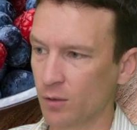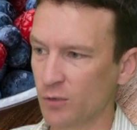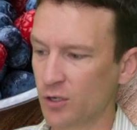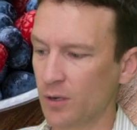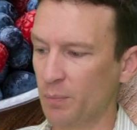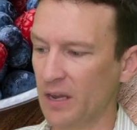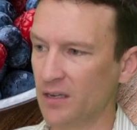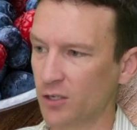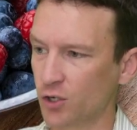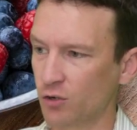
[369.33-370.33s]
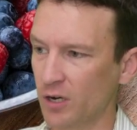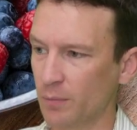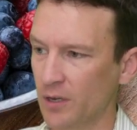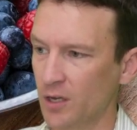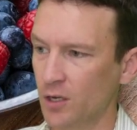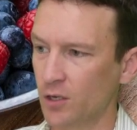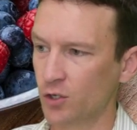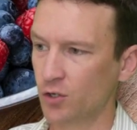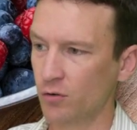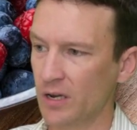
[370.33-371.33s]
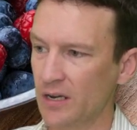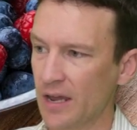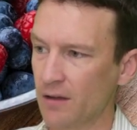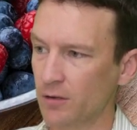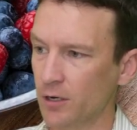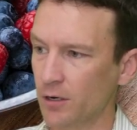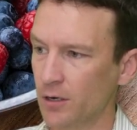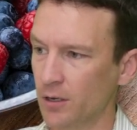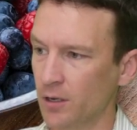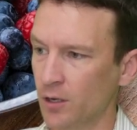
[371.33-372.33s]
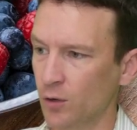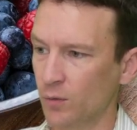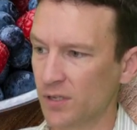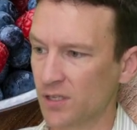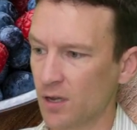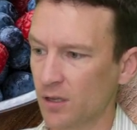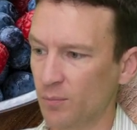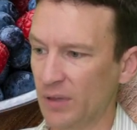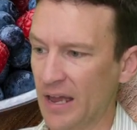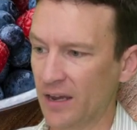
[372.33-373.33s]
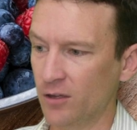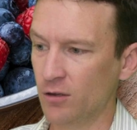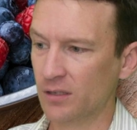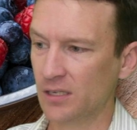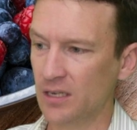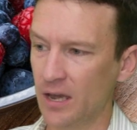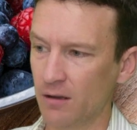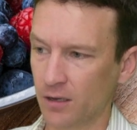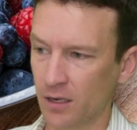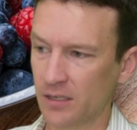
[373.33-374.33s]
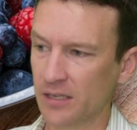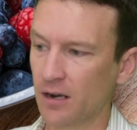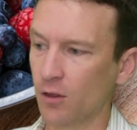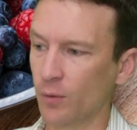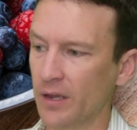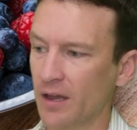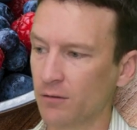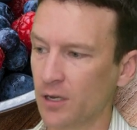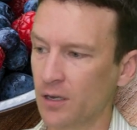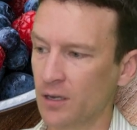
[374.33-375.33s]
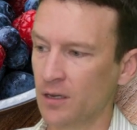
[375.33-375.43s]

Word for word: So I'm just gonna paint a strip straight down here with solid black. And you can see how it cuts that all the way out.